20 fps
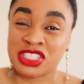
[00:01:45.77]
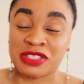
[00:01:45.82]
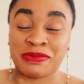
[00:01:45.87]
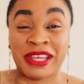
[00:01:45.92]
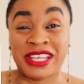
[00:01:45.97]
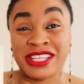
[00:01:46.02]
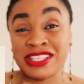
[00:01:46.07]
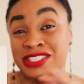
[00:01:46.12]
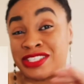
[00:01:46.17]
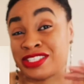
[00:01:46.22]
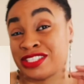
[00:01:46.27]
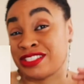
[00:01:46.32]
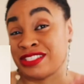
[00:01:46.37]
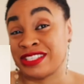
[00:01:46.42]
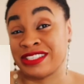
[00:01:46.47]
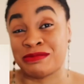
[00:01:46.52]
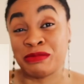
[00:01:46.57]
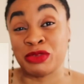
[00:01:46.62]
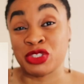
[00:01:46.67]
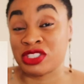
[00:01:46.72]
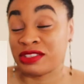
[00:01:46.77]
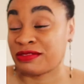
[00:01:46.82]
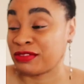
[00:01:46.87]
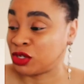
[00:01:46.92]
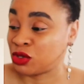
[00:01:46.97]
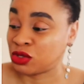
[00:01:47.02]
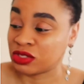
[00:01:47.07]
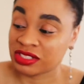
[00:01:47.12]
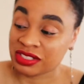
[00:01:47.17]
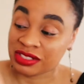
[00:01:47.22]
in my kitchen is the most
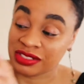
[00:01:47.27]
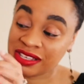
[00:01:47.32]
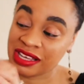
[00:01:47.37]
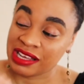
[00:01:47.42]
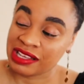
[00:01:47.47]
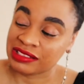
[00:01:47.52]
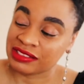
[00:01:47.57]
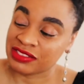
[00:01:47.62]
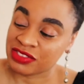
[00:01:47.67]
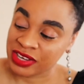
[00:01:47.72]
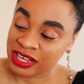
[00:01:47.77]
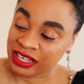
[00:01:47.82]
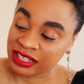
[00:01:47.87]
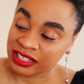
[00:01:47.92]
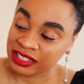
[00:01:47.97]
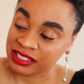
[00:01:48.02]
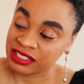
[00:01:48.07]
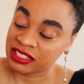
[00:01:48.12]
difficult thing, so I had to try and get